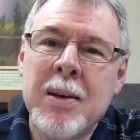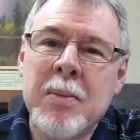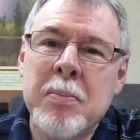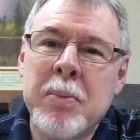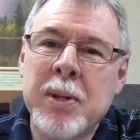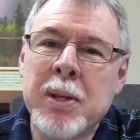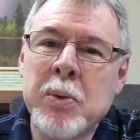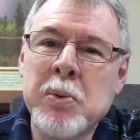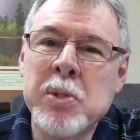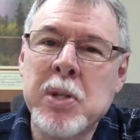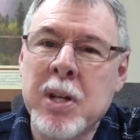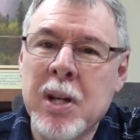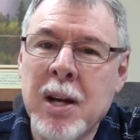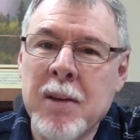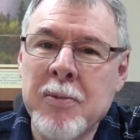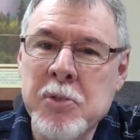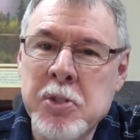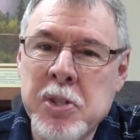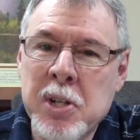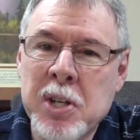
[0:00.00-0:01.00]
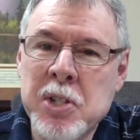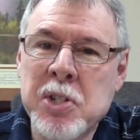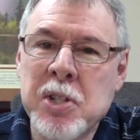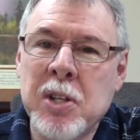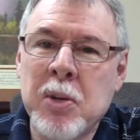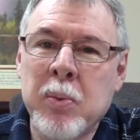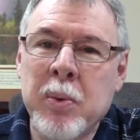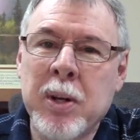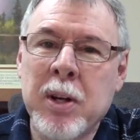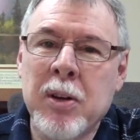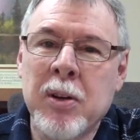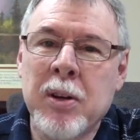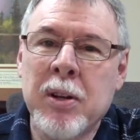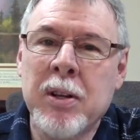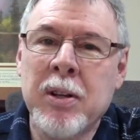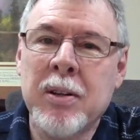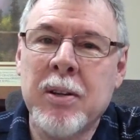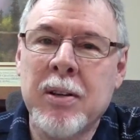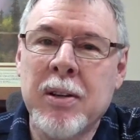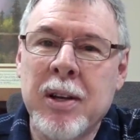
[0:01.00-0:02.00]
But there was a conversation that went on
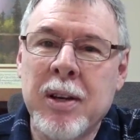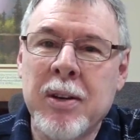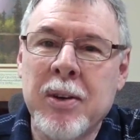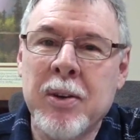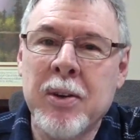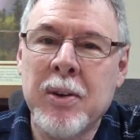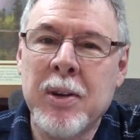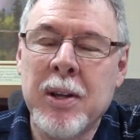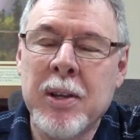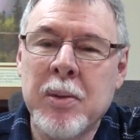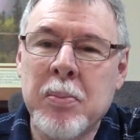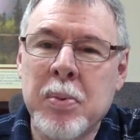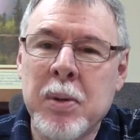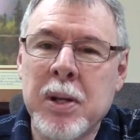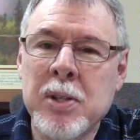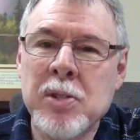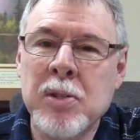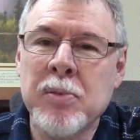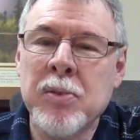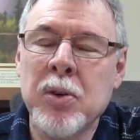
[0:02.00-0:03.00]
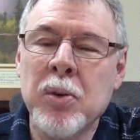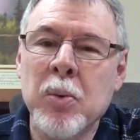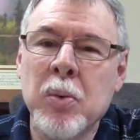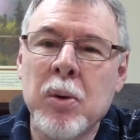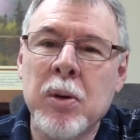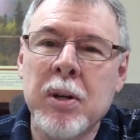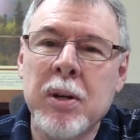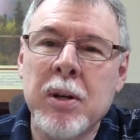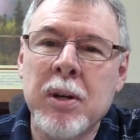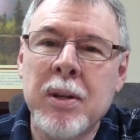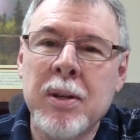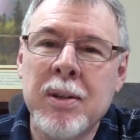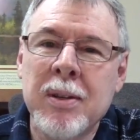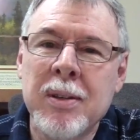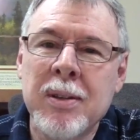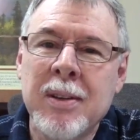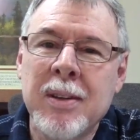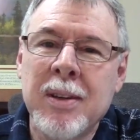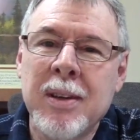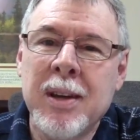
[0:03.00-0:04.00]
at, at, her, at the place of her work,
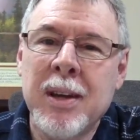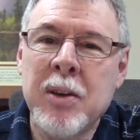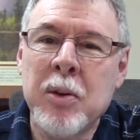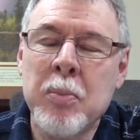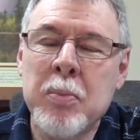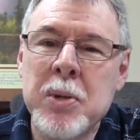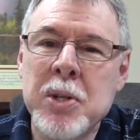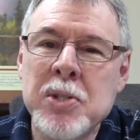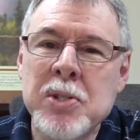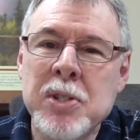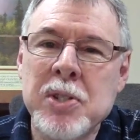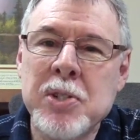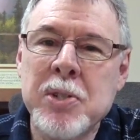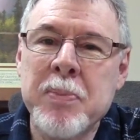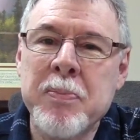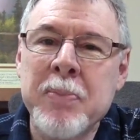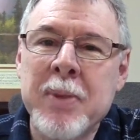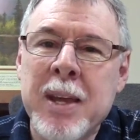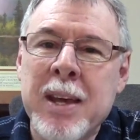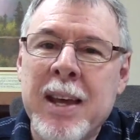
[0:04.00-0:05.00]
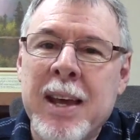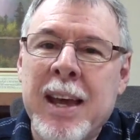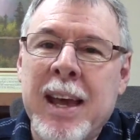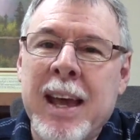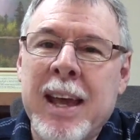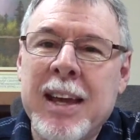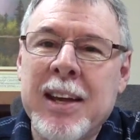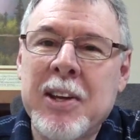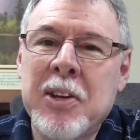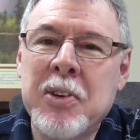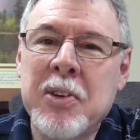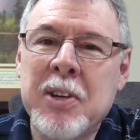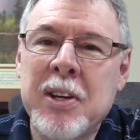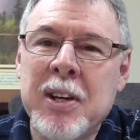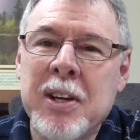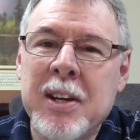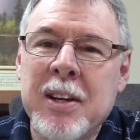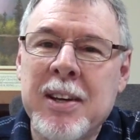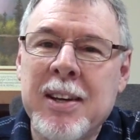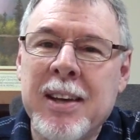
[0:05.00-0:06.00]
at her business. And,
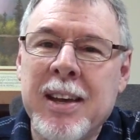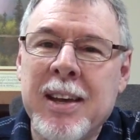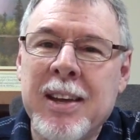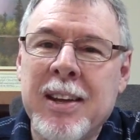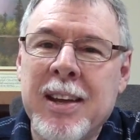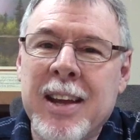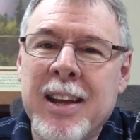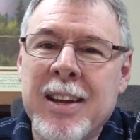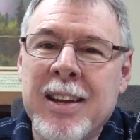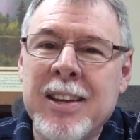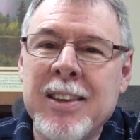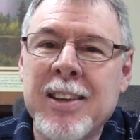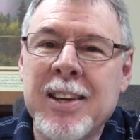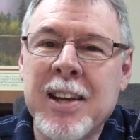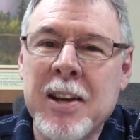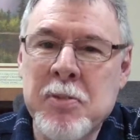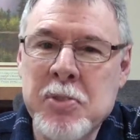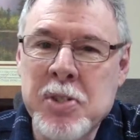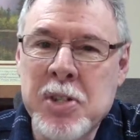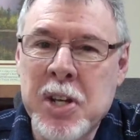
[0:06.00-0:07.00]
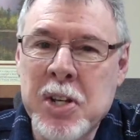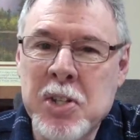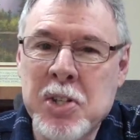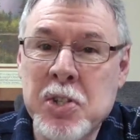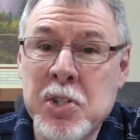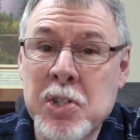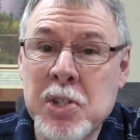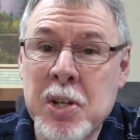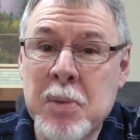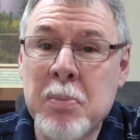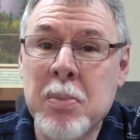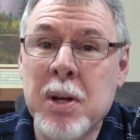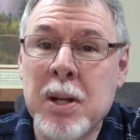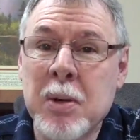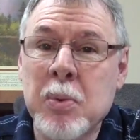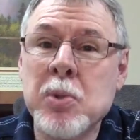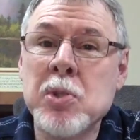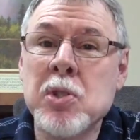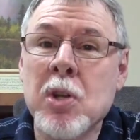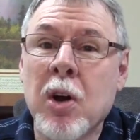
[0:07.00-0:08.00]
uh, and, and in the conversation,
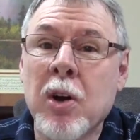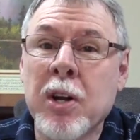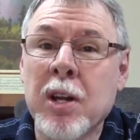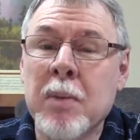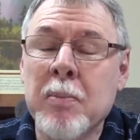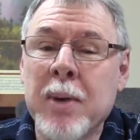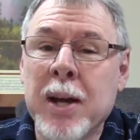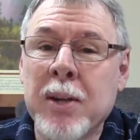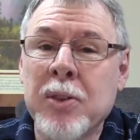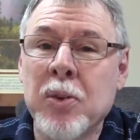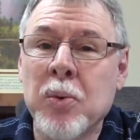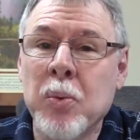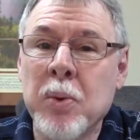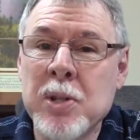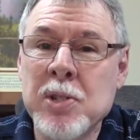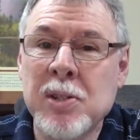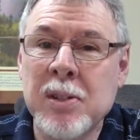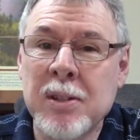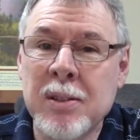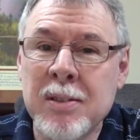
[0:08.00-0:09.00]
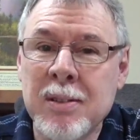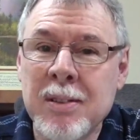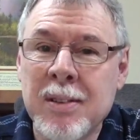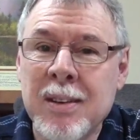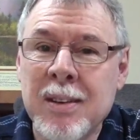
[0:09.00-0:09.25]
somebody was talking about the recent